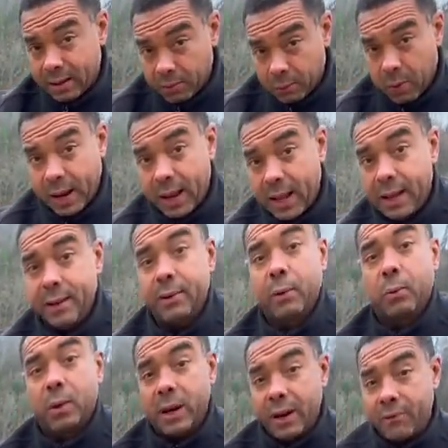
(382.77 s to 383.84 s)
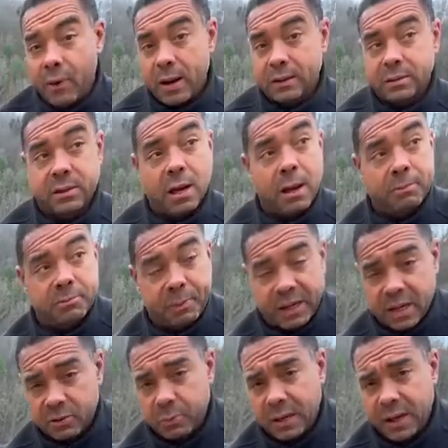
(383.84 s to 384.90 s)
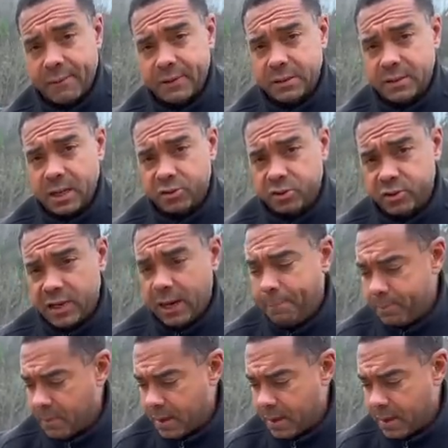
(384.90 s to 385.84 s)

and the wind or whatever else comes, because we live in such steep